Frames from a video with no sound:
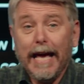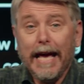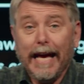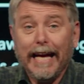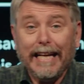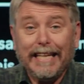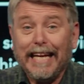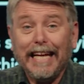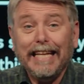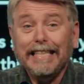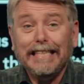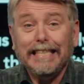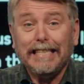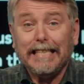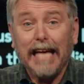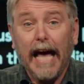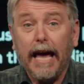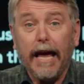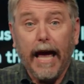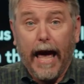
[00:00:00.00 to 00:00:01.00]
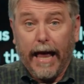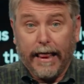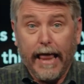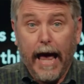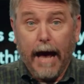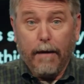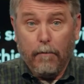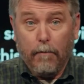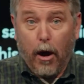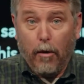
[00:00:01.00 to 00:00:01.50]
It didn't say at
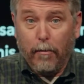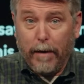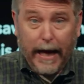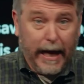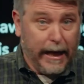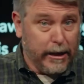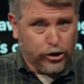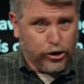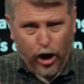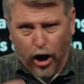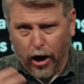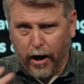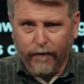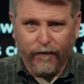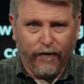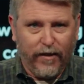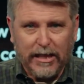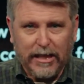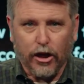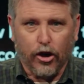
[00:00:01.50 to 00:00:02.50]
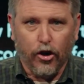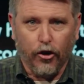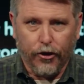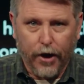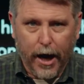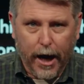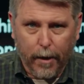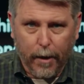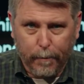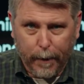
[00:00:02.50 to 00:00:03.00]
that moment he started physical
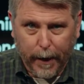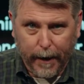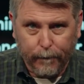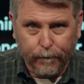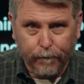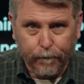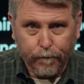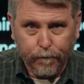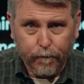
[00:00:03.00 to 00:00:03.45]
therapy.